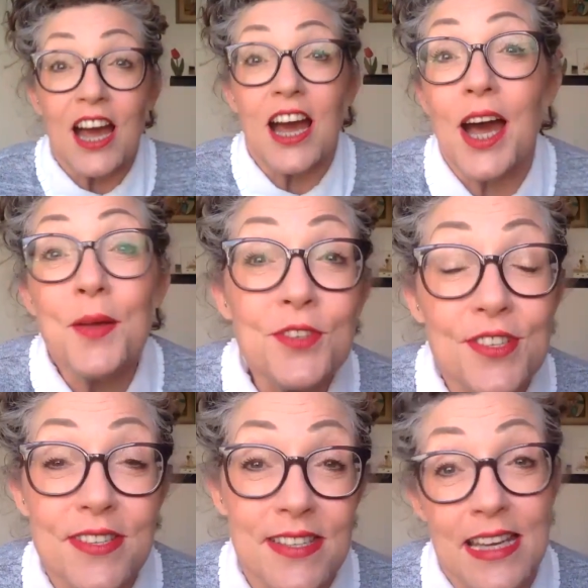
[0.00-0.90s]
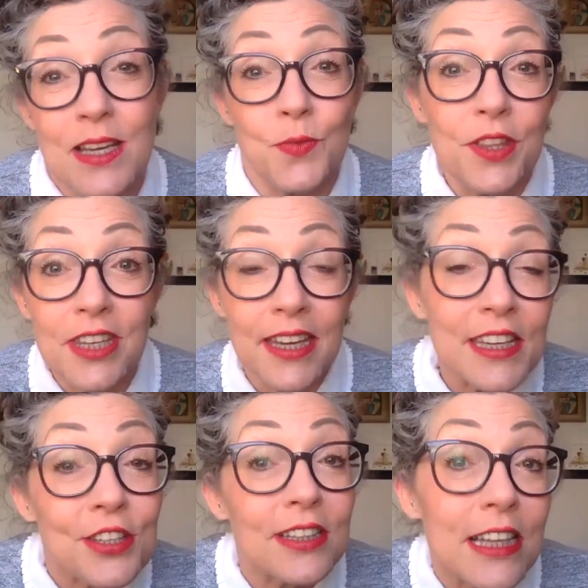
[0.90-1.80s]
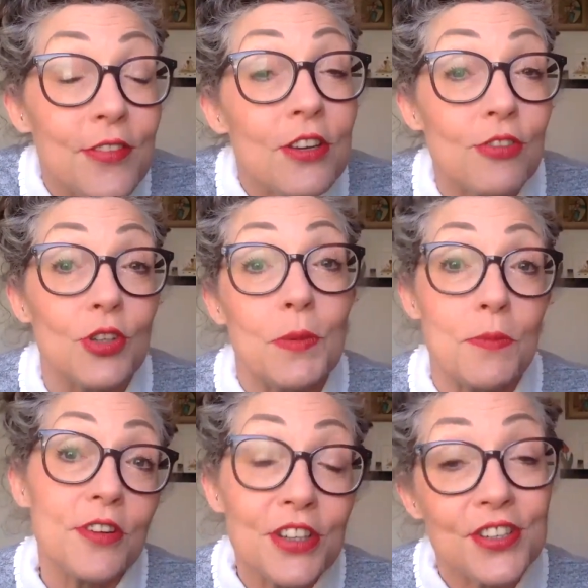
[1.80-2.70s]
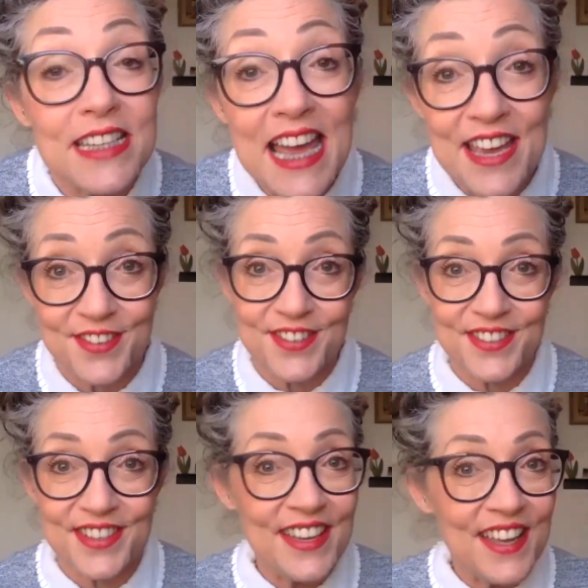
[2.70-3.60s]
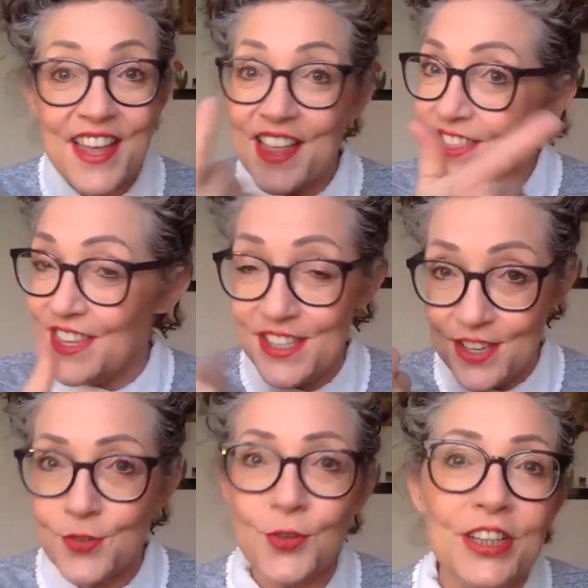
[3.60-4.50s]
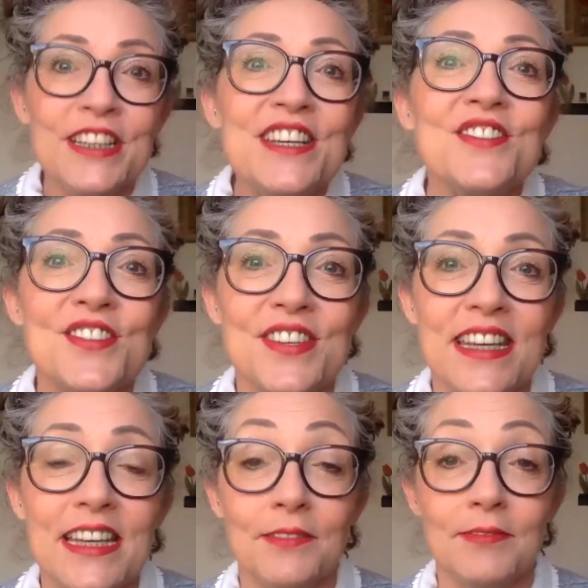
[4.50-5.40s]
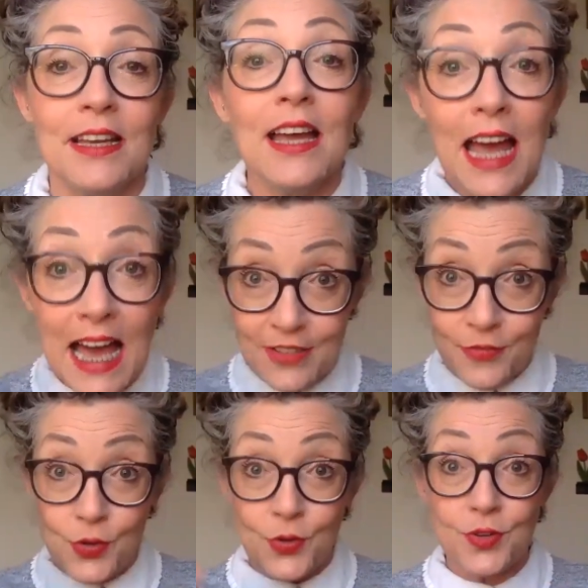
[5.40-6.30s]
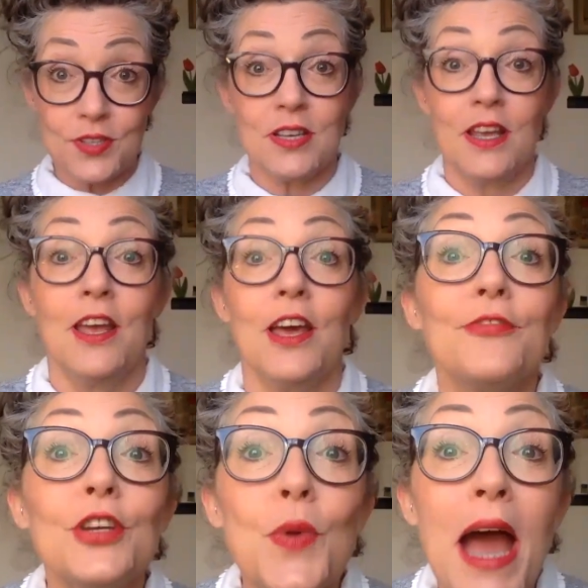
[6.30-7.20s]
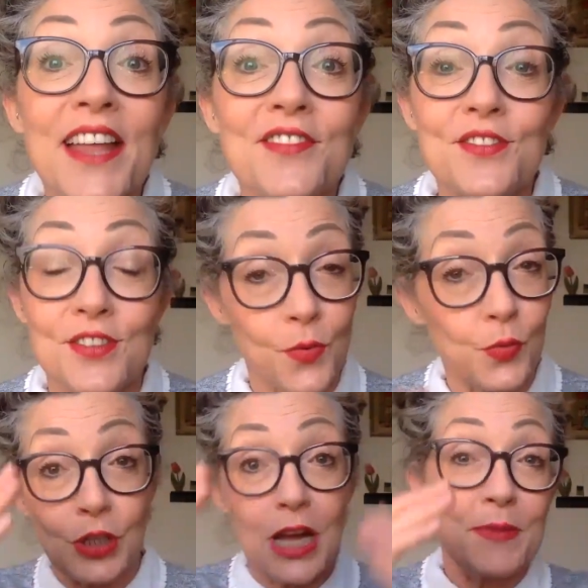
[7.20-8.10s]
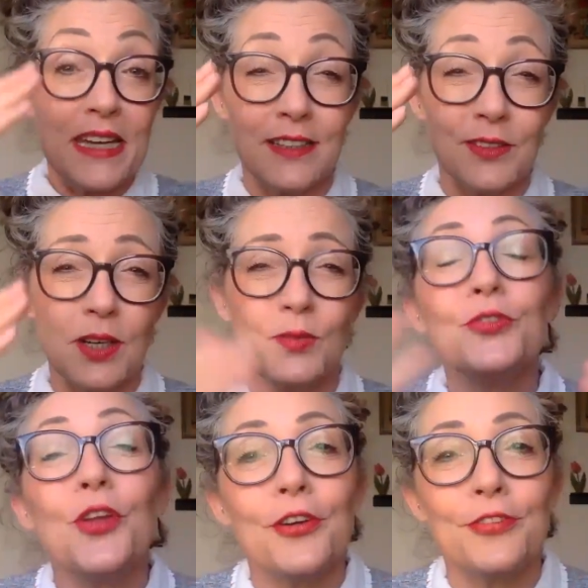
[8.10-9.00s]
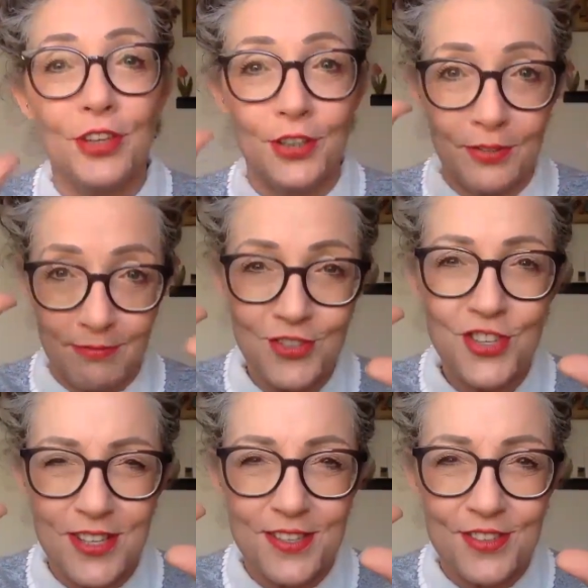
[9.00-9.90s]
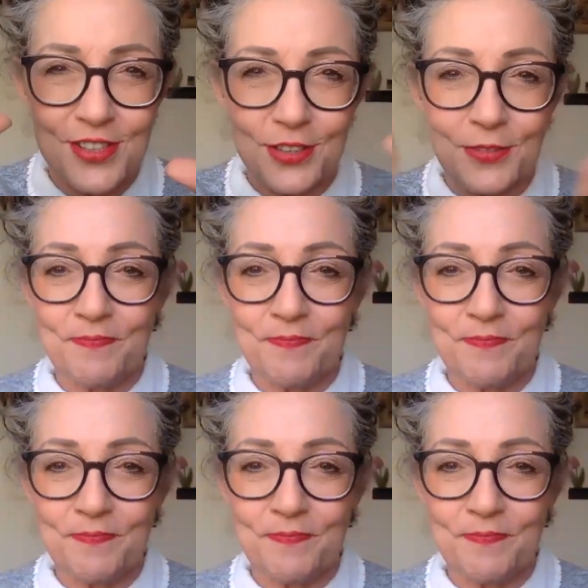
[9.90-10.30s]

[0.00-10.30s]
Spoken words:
I'm just sitting with you in your living room or at your desk. This is all you need to see. And of course, a few hands will come in. Well, not a few, just two.